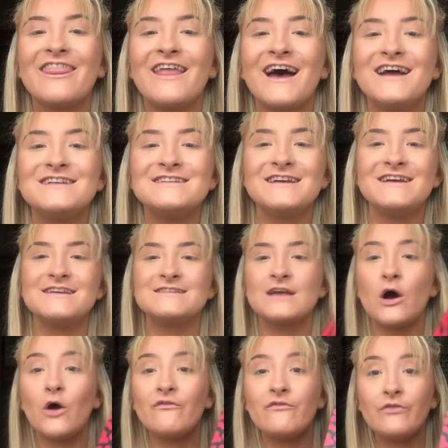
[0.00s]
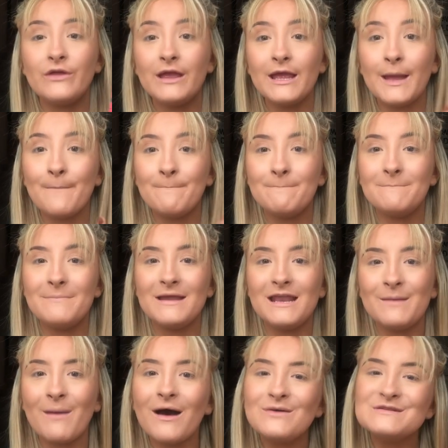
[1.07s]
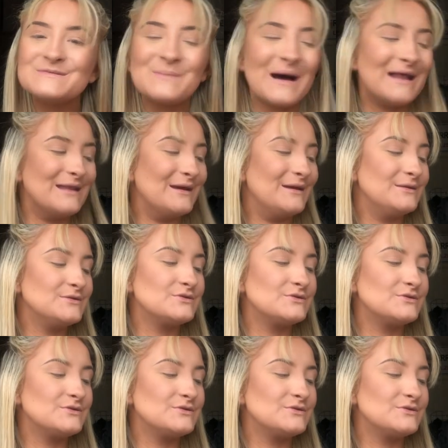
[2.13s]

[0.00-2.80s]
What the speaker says: that is of the Minnie Mouse palette.